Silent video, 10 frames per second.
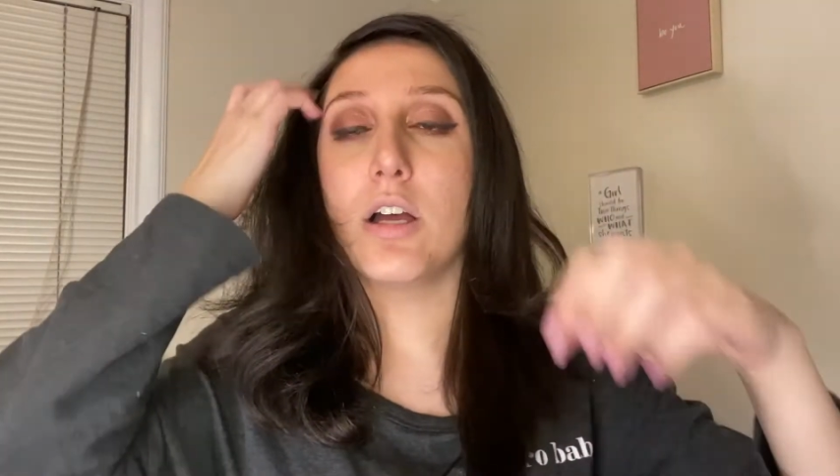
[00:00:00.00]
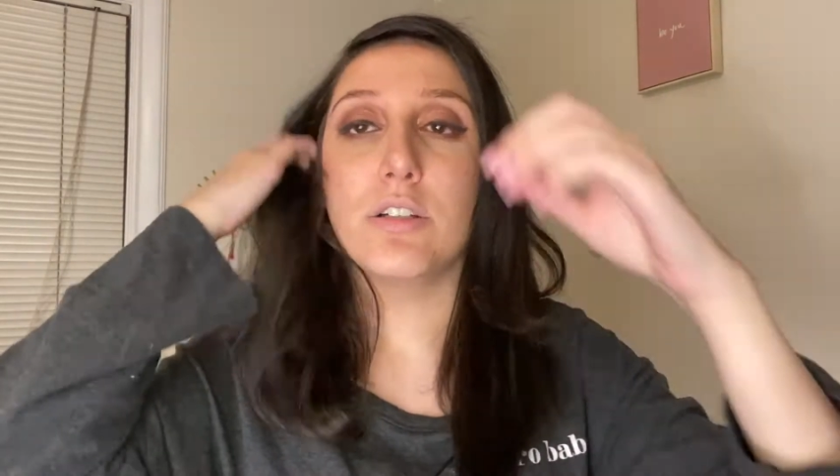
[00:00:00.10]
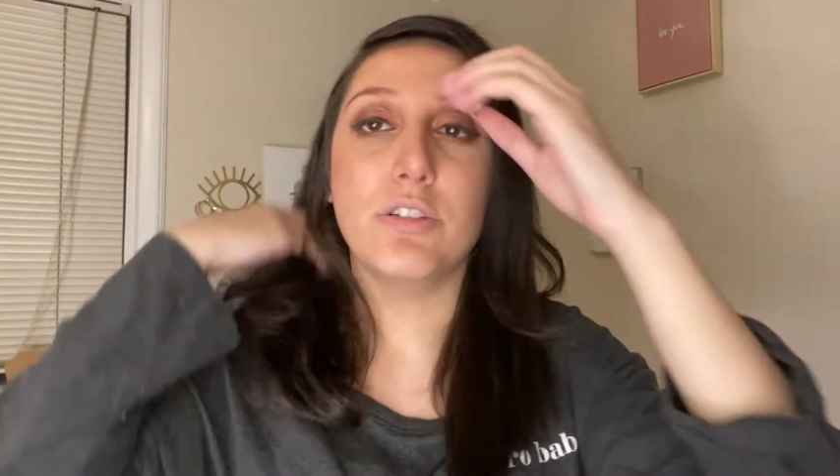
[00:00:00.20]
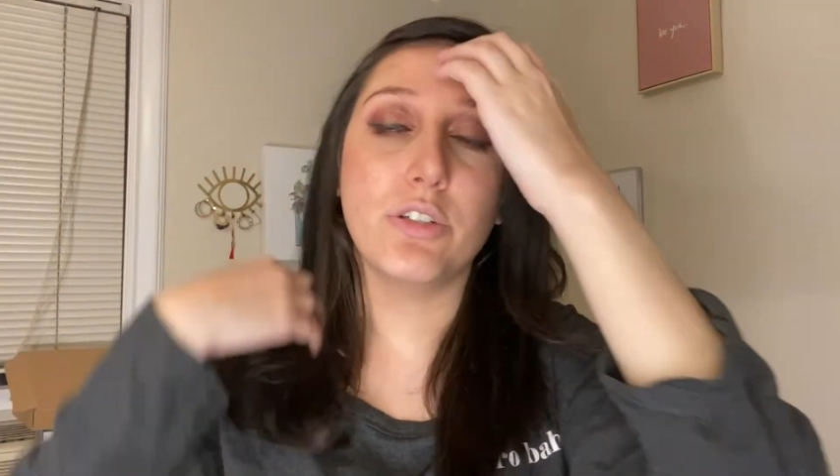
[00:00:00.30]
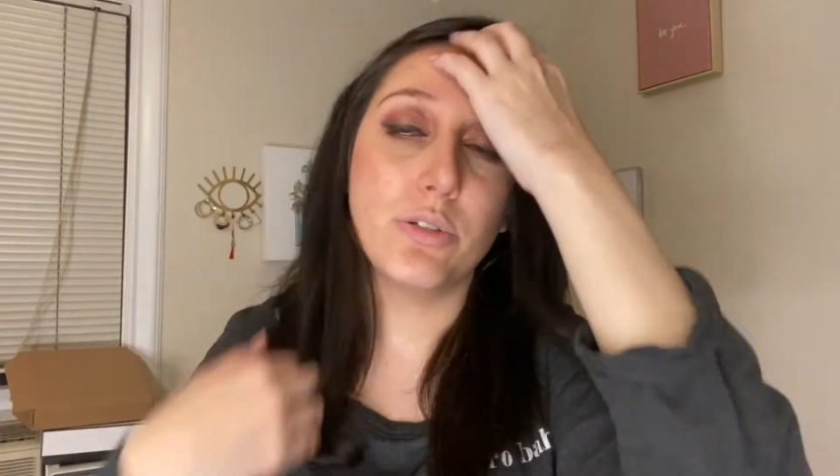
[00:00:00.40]

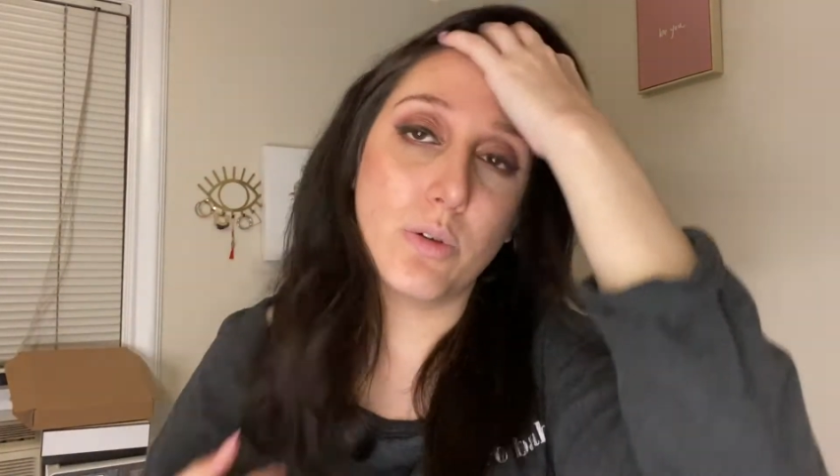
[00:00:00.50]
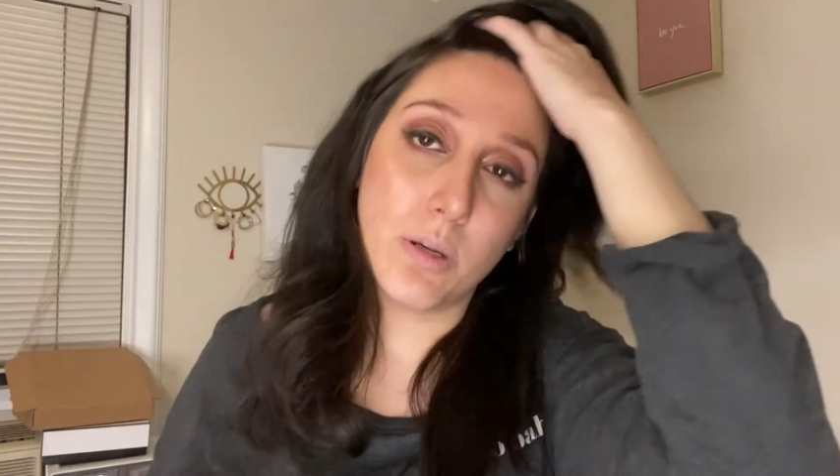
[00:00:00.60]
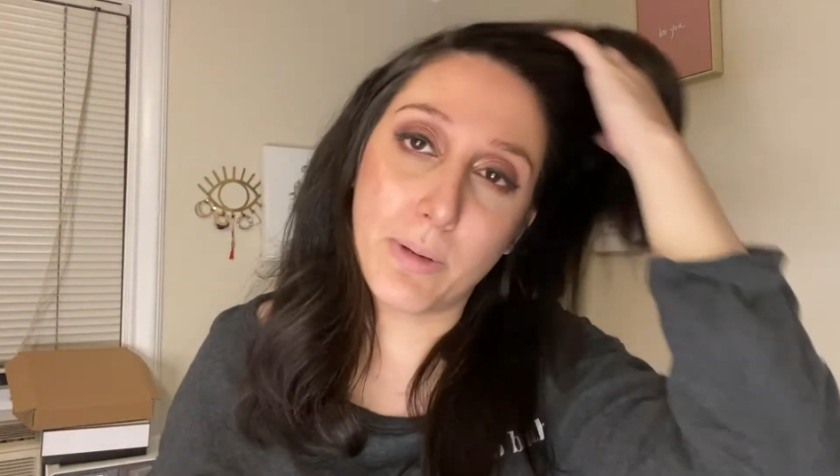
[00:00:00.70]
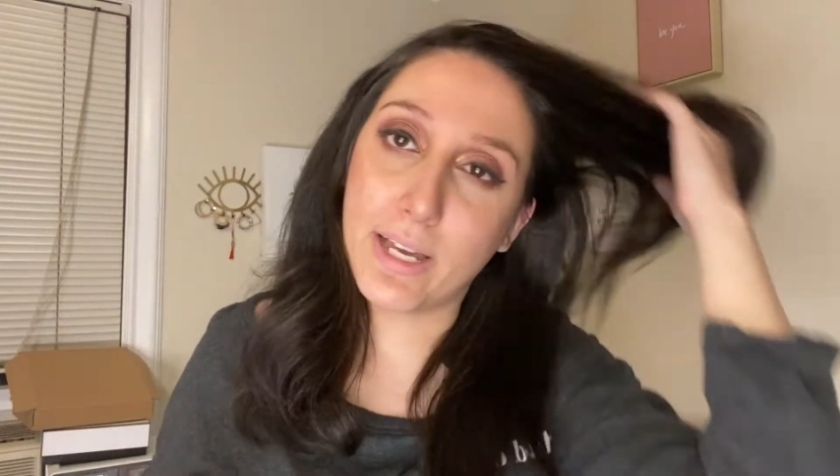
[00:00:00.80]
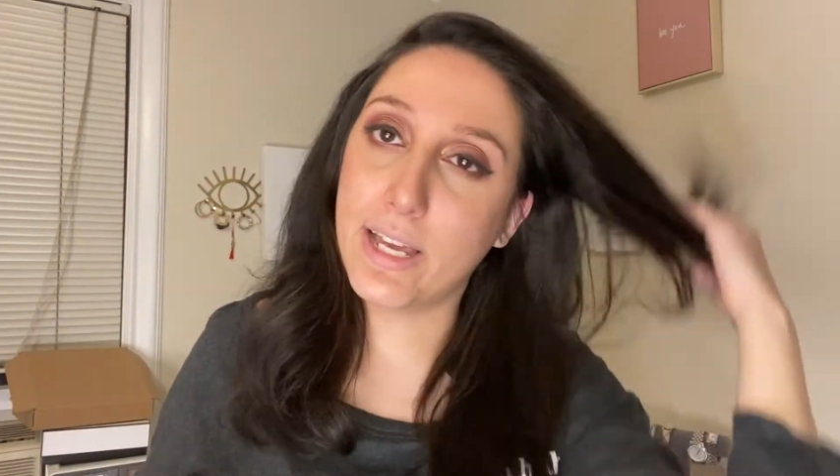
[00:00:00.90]
do
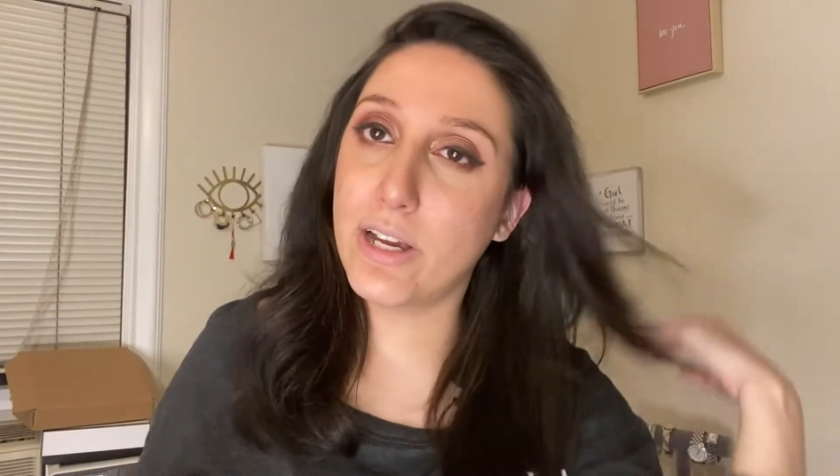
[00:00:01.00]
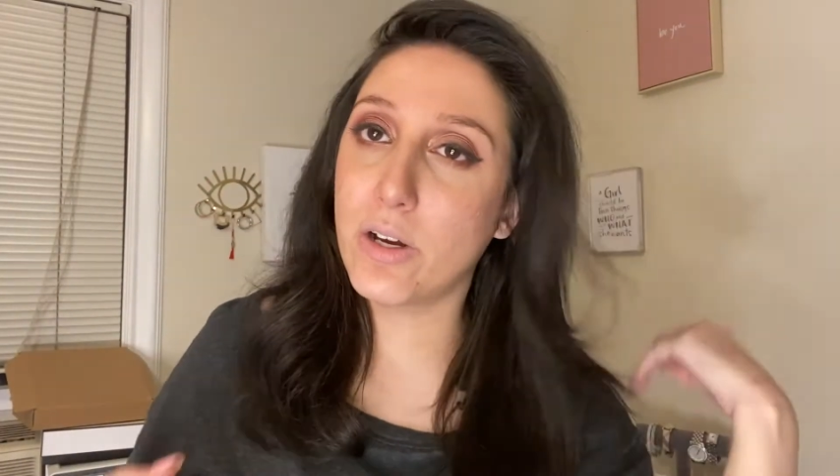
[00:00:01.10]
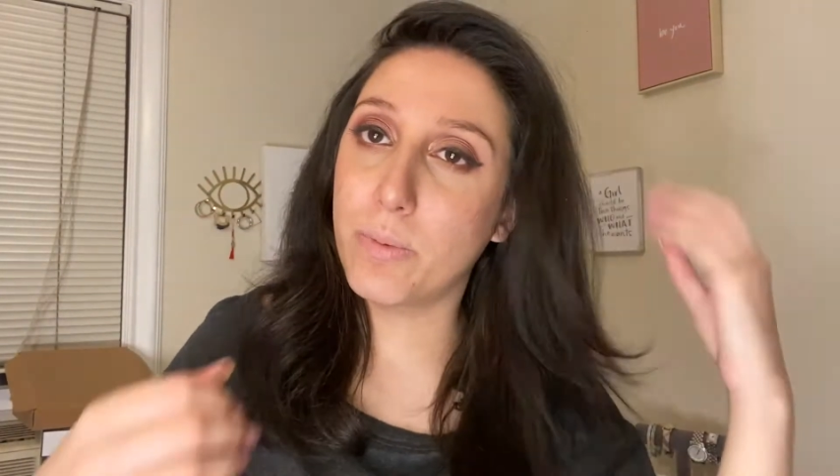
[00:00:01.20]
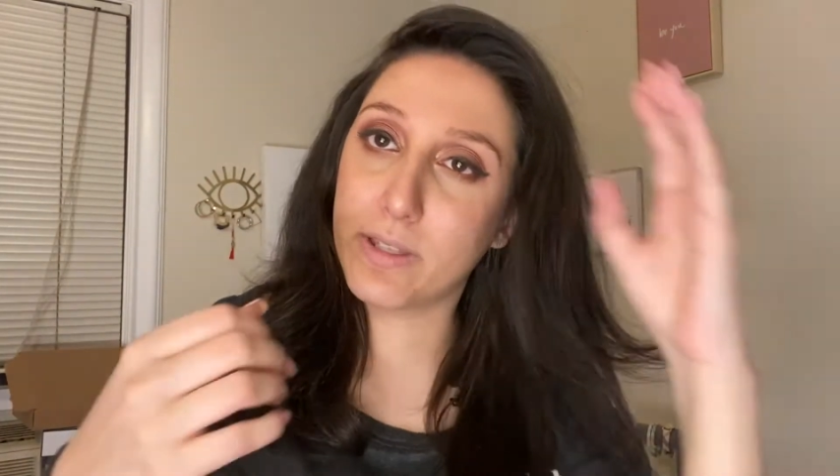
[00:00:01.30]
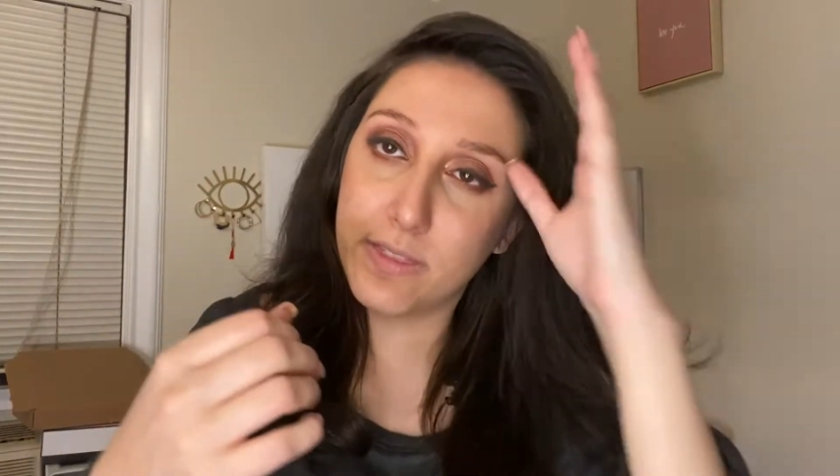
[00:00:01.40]
my hair
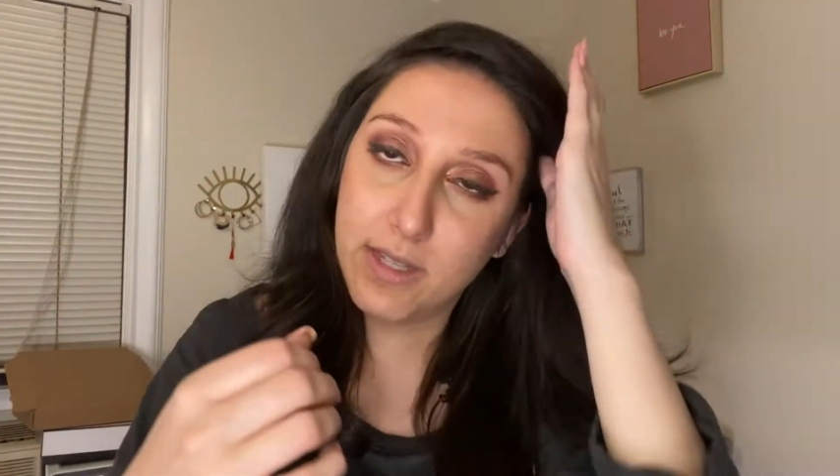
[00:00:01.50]
with